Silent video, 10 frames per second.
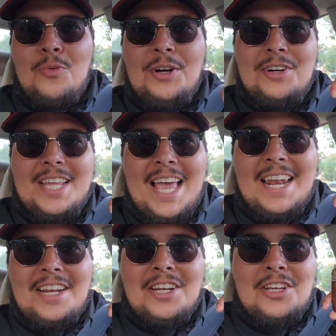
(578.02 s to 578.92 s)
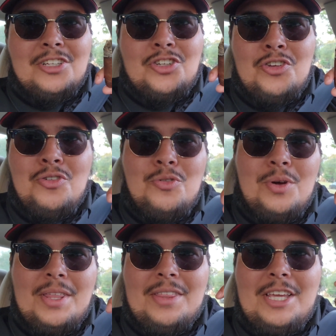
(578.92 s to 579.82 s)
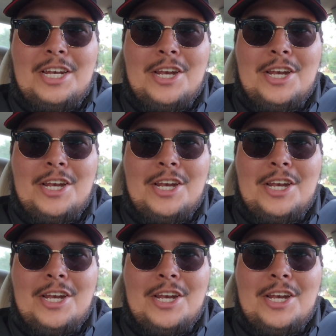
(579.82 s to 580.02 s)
we are getting to the